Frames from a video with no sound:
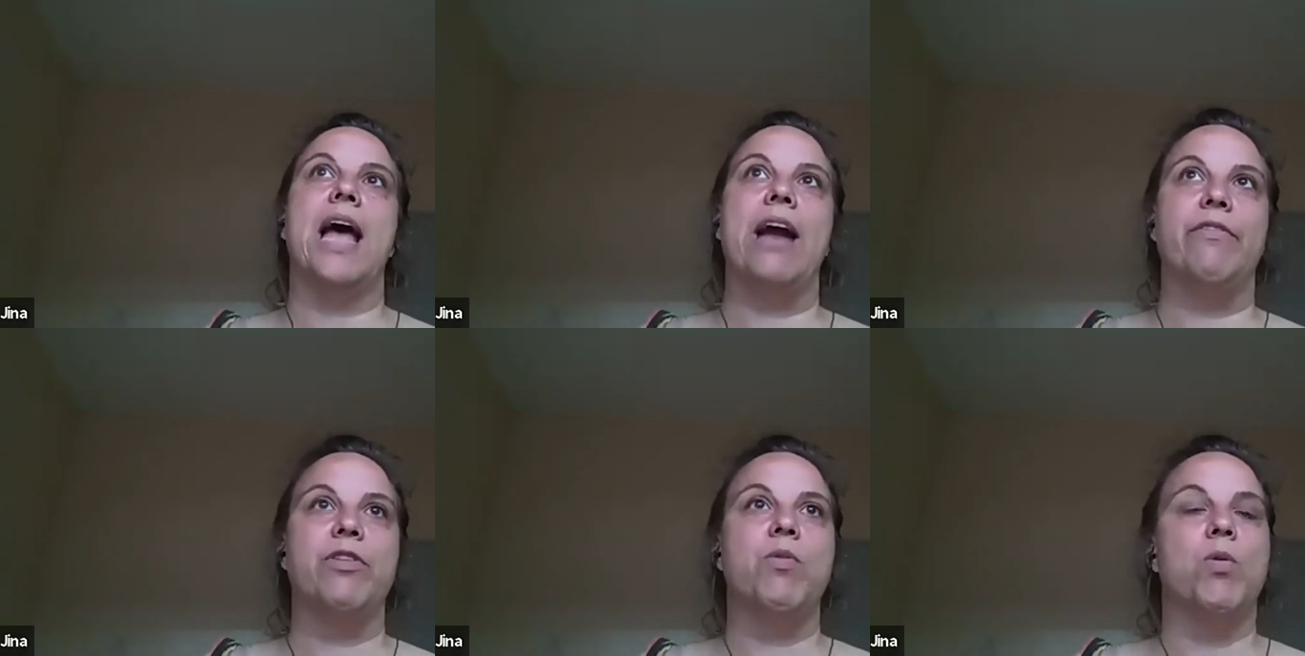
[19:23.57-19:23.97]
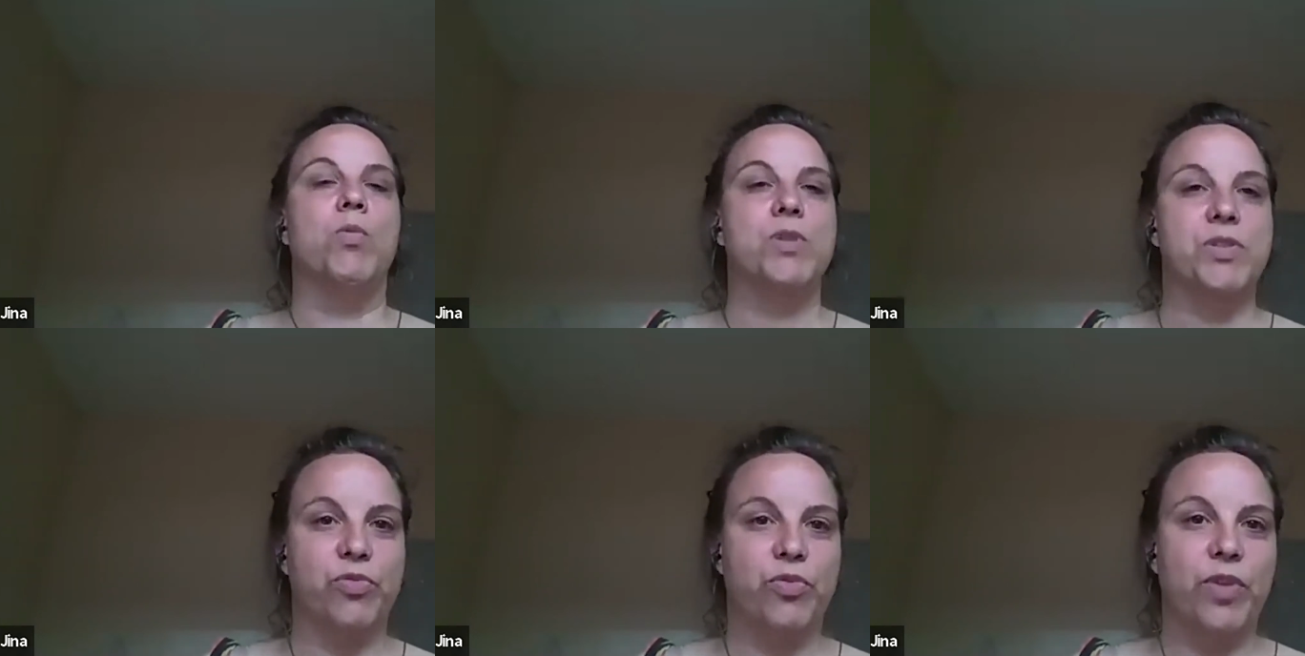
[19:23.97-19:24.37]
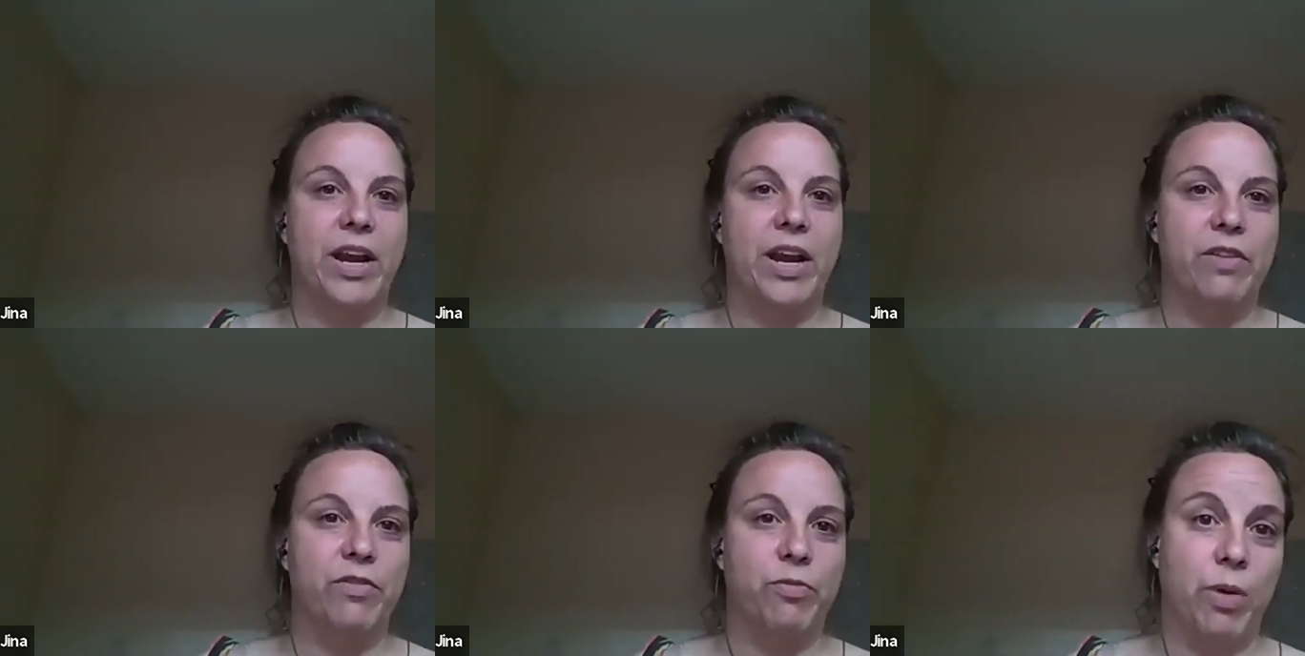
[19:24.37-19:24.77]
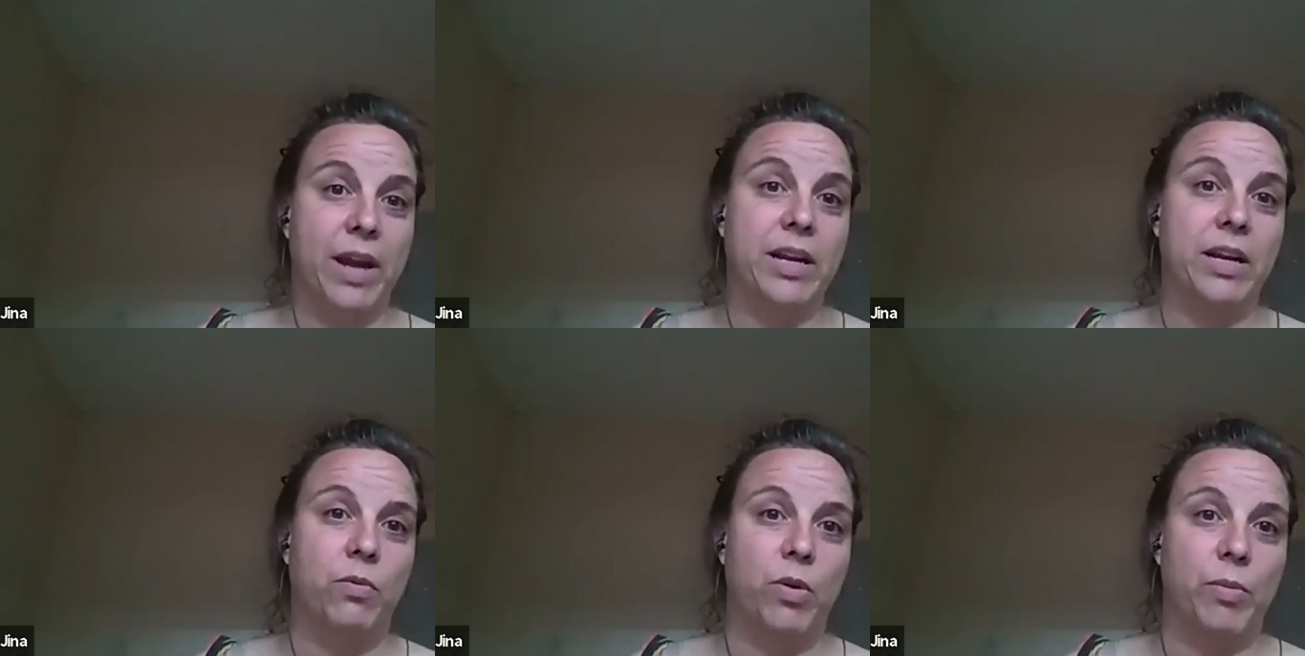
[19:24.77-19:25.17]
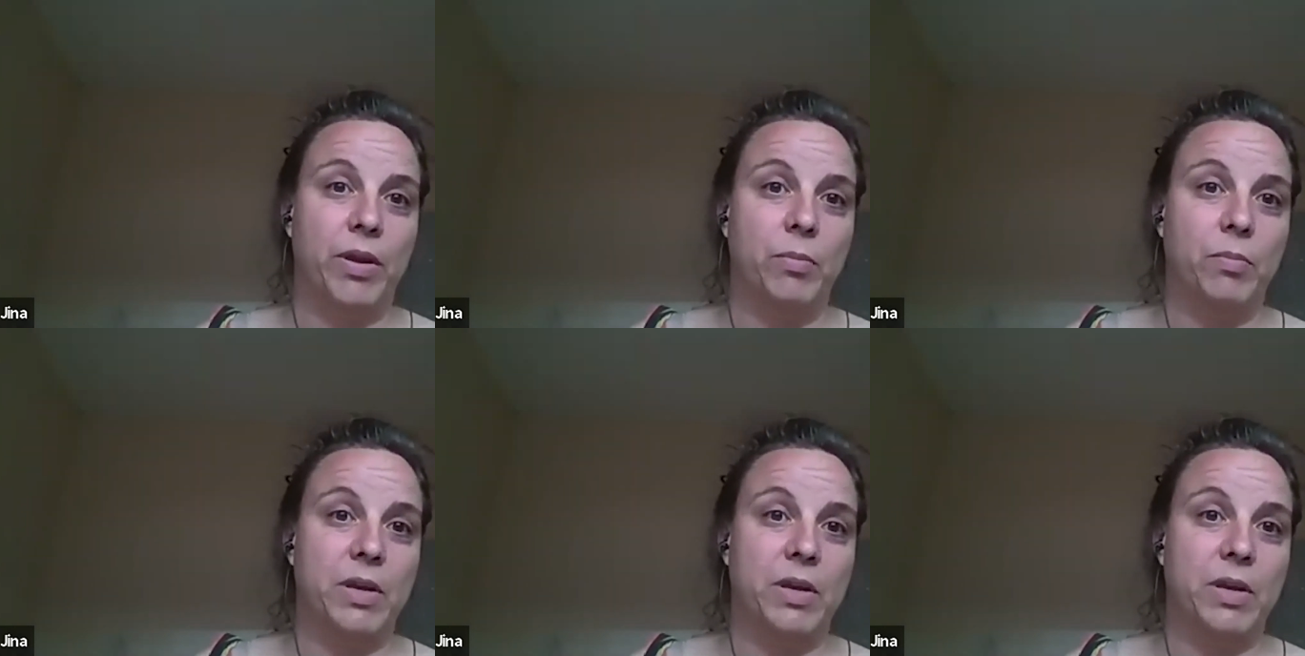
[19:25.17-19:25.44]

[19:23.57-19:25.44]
everyone was afraid of pregnant women,